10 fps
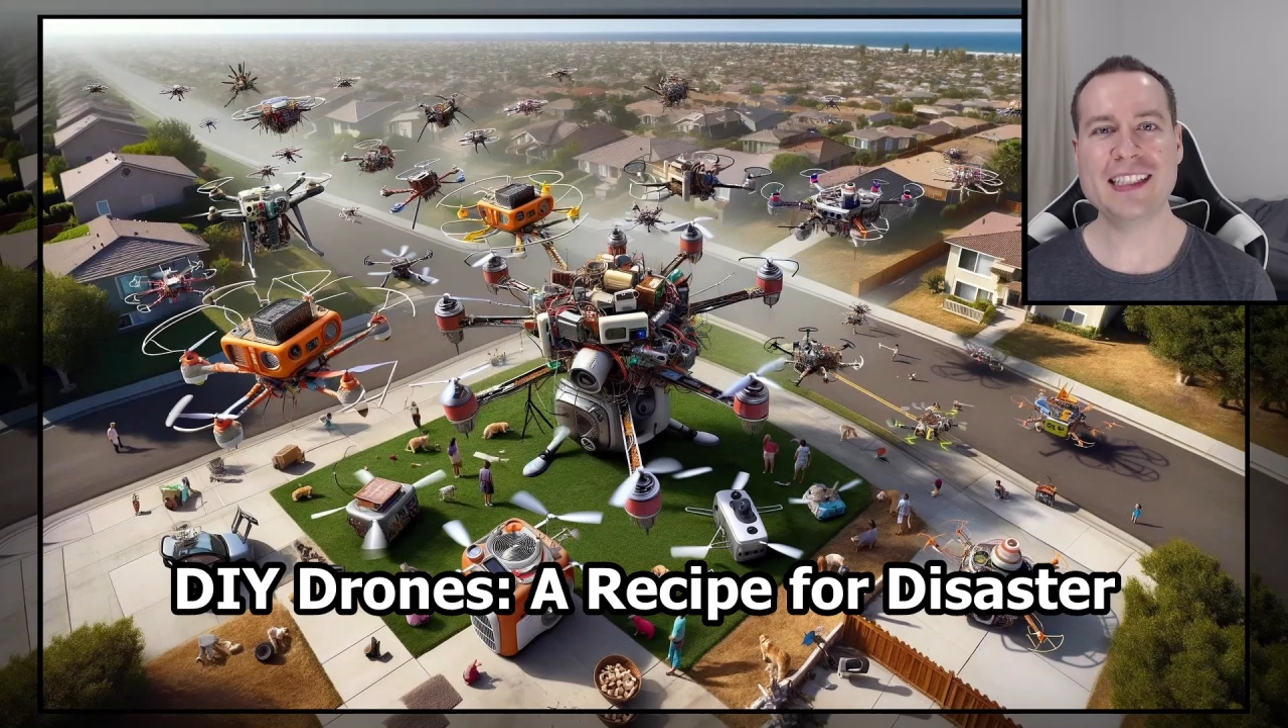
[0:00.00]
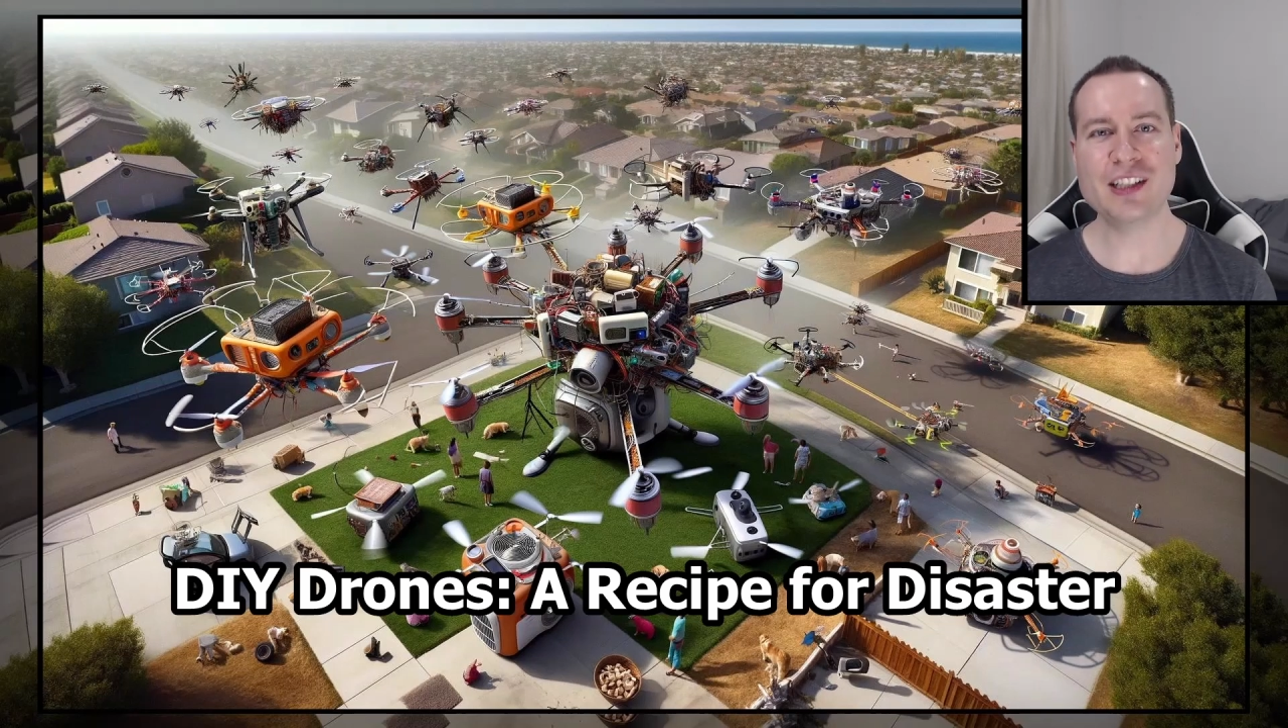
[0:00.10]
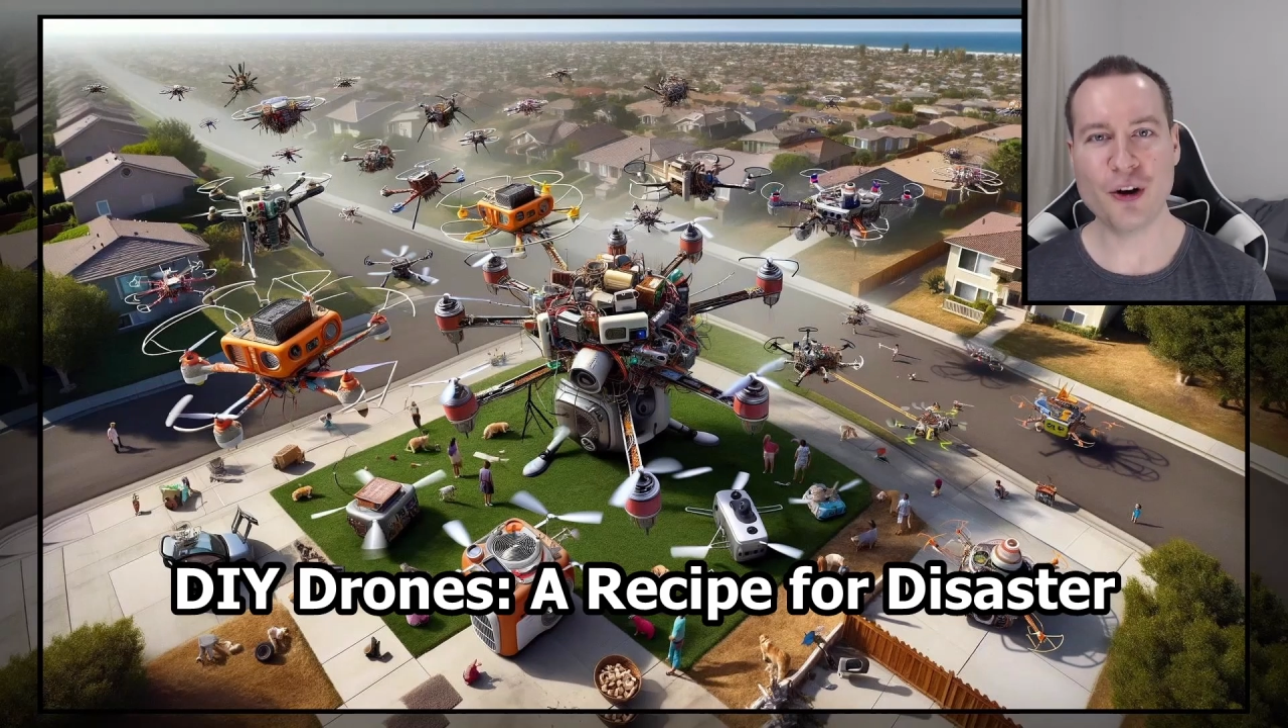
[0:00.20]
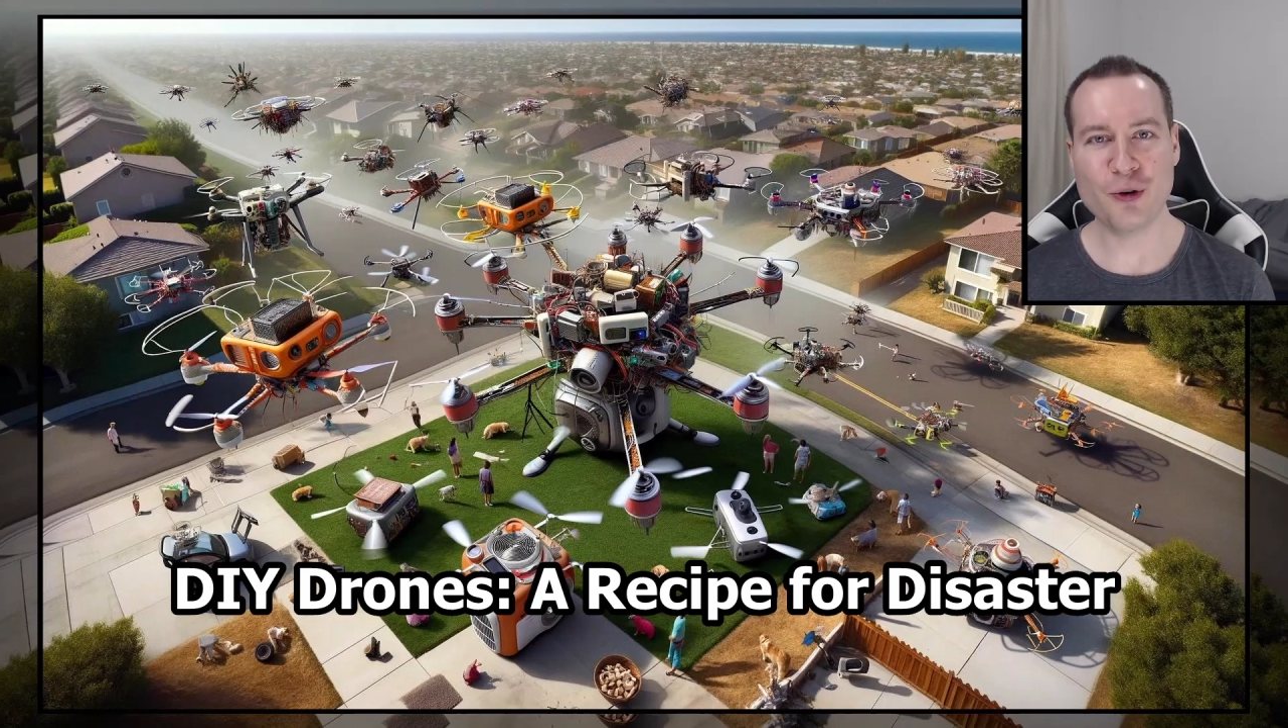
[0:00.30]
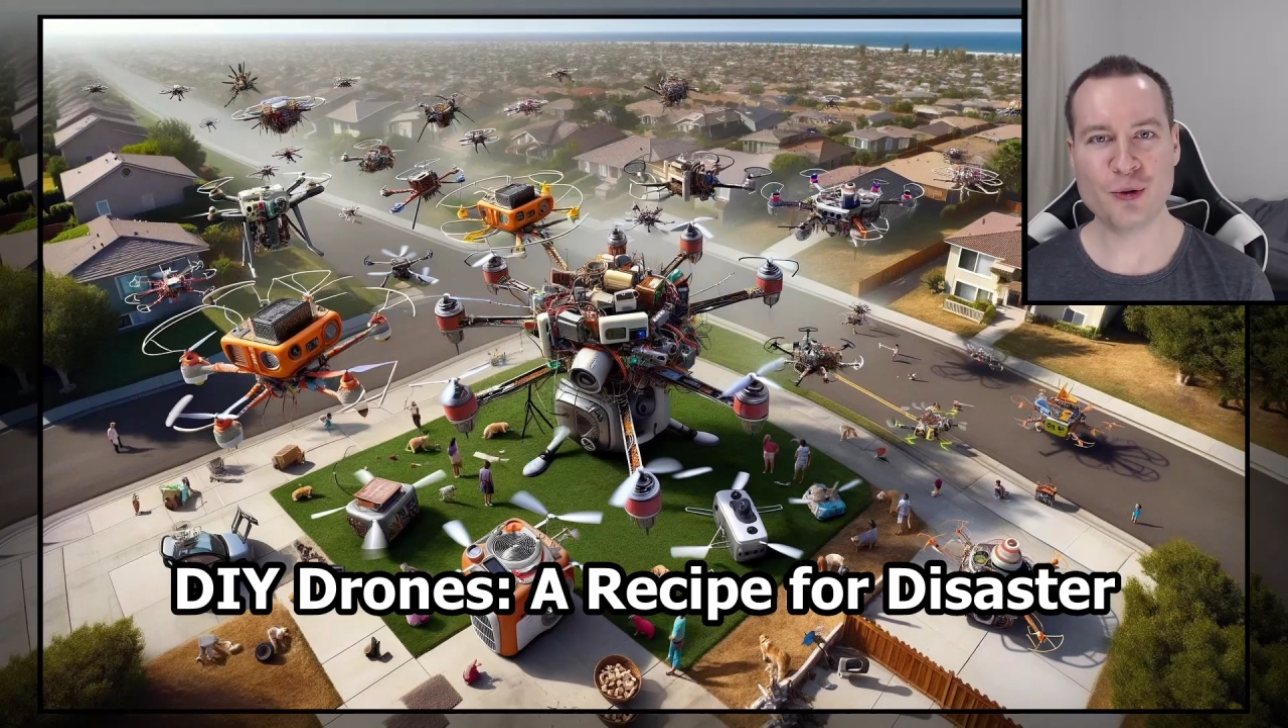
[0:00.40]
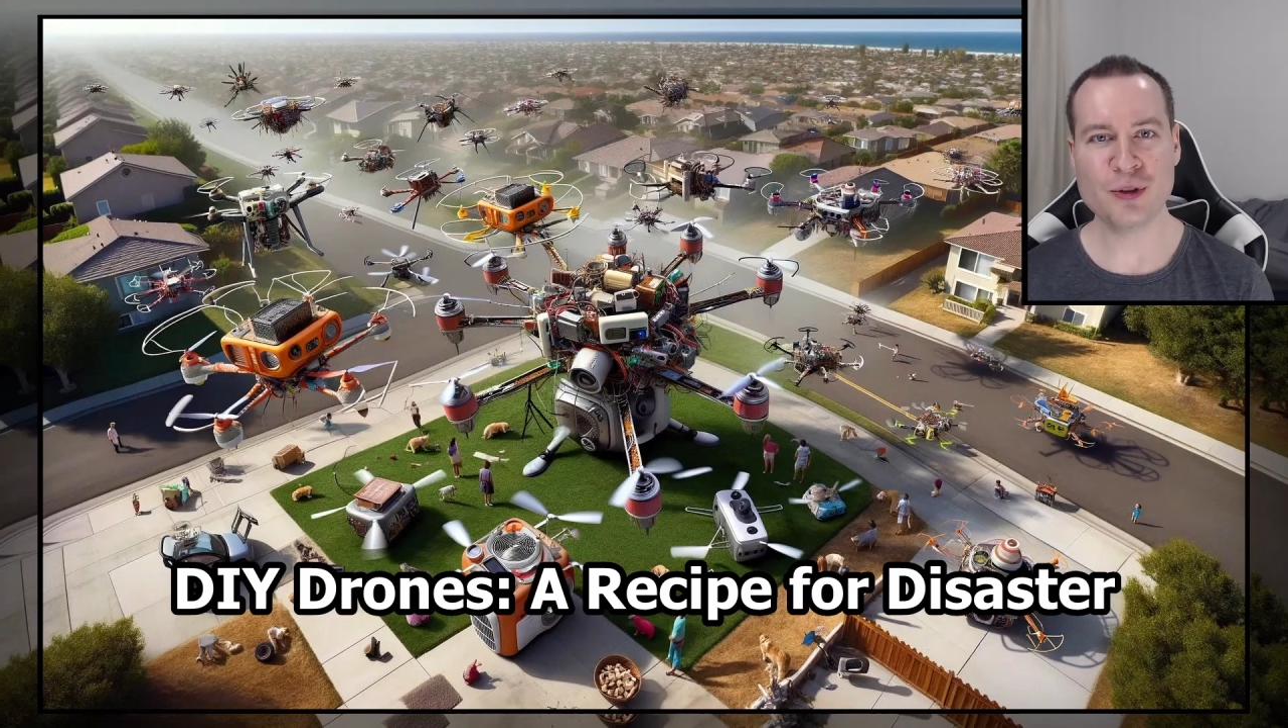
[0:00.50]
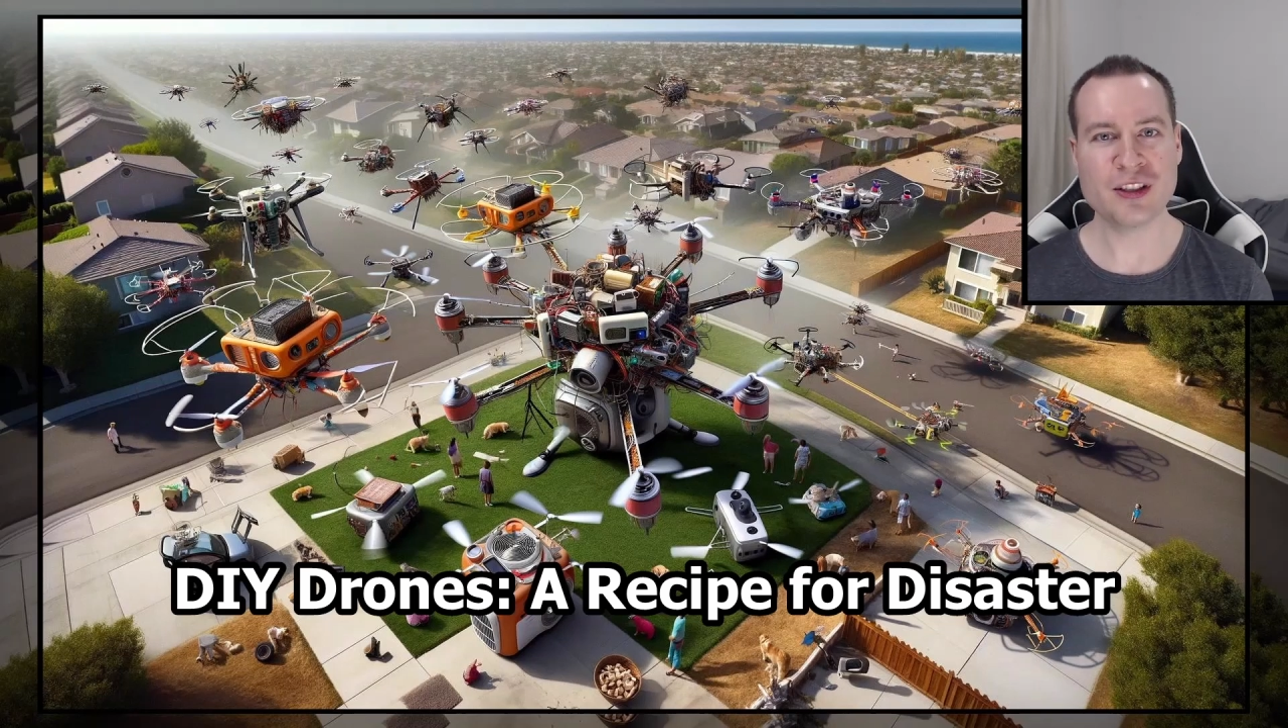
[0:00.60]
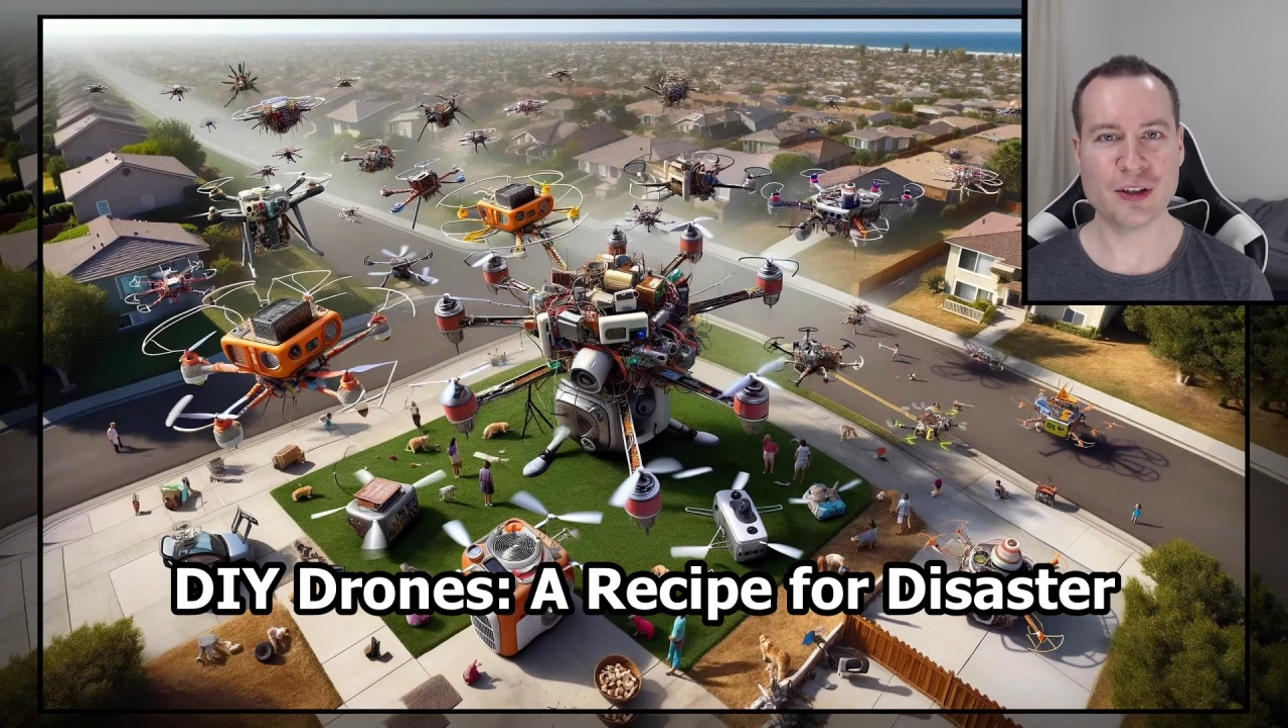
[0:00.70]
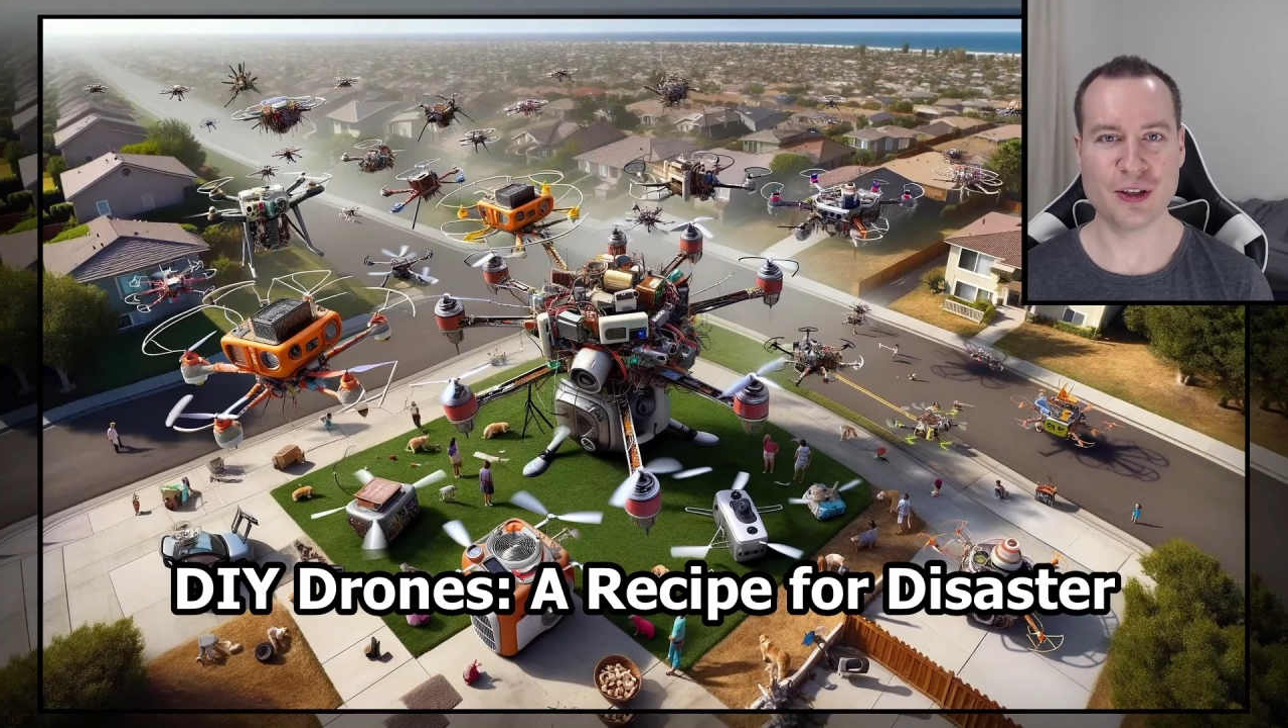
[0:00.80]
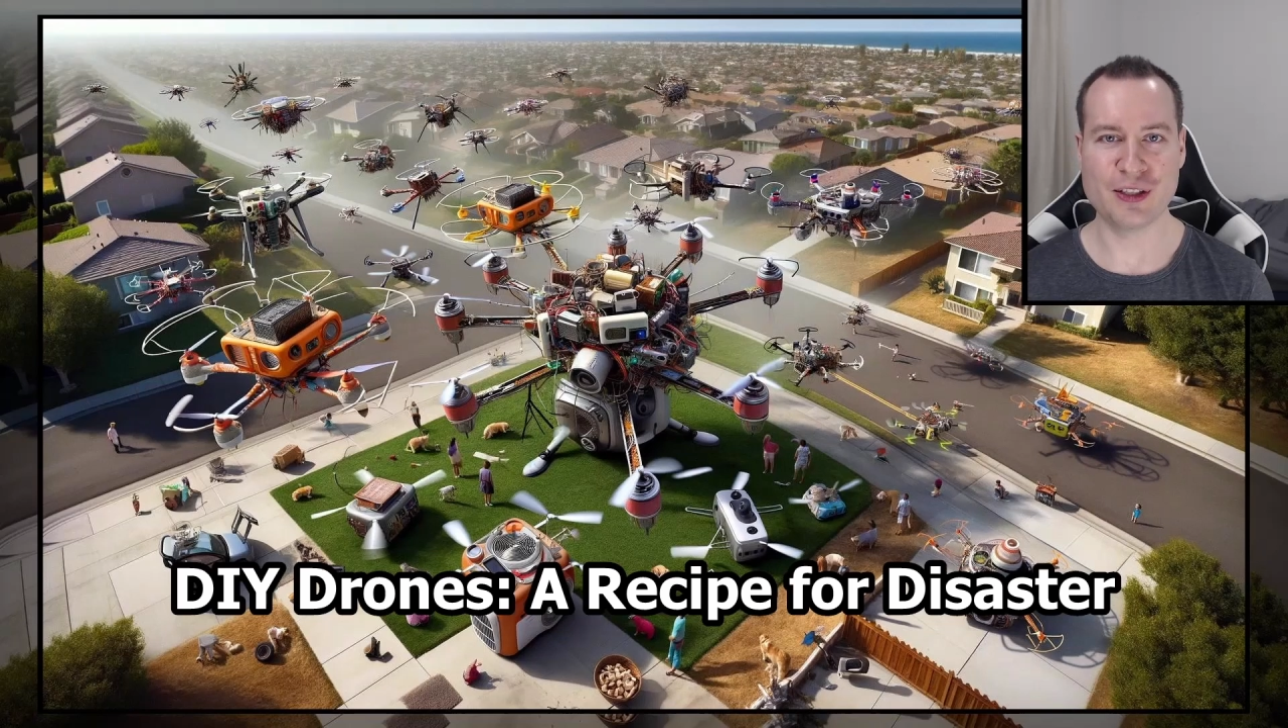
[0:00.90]

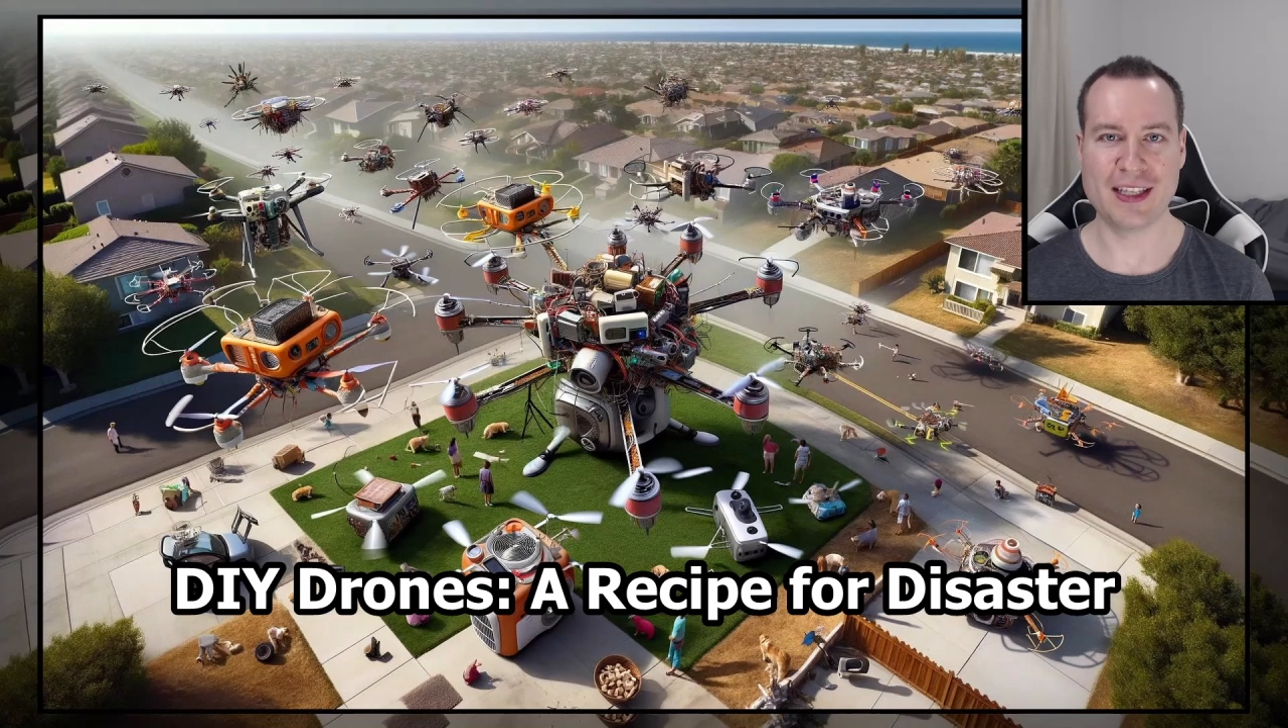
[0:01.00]
toasters